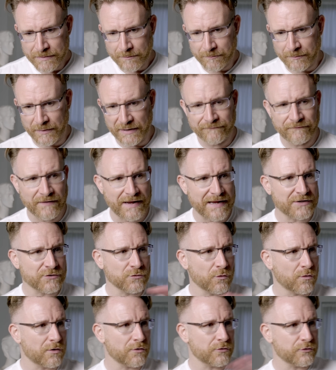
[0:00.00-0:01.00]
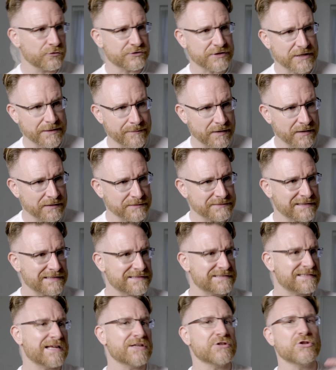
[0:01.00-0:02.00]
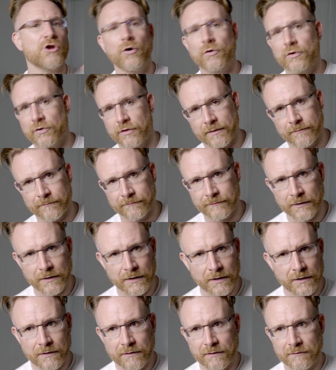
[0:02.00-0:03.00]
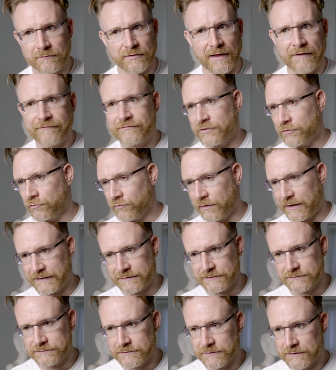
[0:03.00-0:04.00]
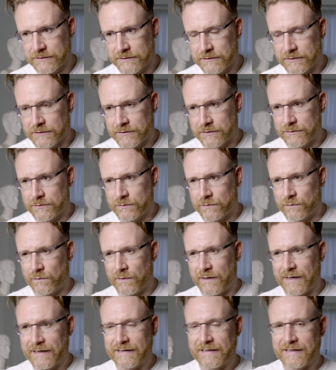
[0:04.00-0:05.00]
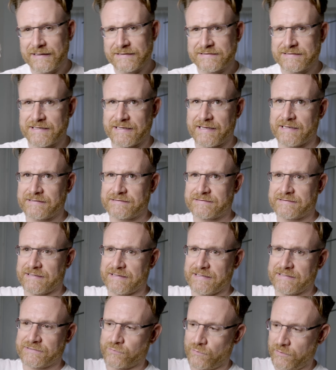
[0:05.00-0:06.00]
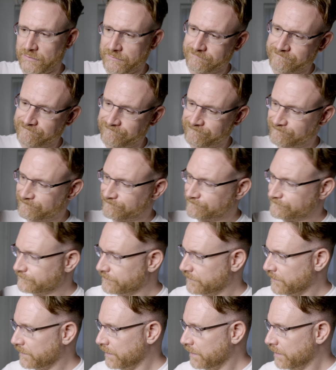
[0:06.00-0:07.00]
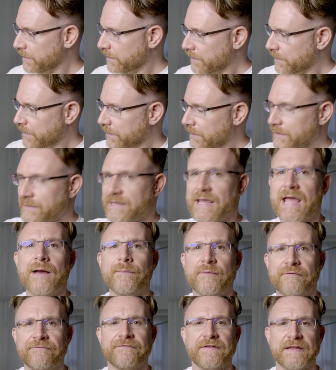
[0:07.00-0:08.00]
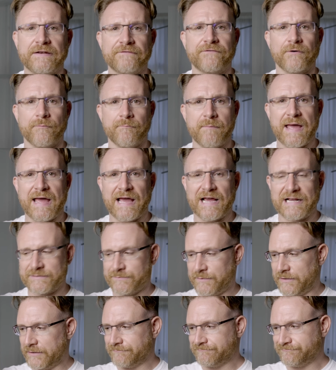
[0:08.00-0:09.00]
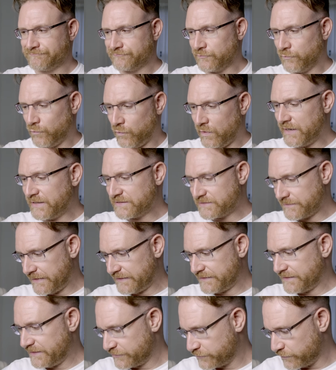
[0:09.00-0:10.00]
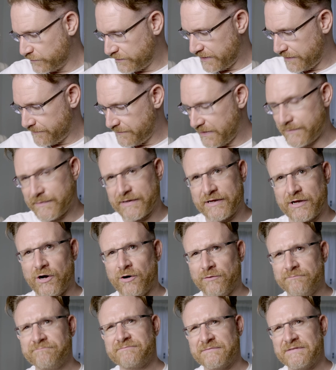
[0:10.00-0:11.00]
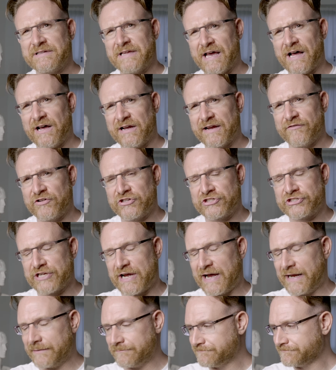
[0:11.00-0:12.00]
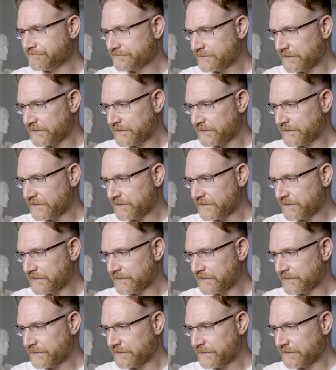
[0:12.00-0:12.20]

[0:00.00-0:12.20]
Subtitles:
But if I ignore all those emails and I say no to them left and right, why did I say yes to this one? Yeah, I'm a fiend for bags, but what is it about this one that made me go, yeah, I'll give it a shot?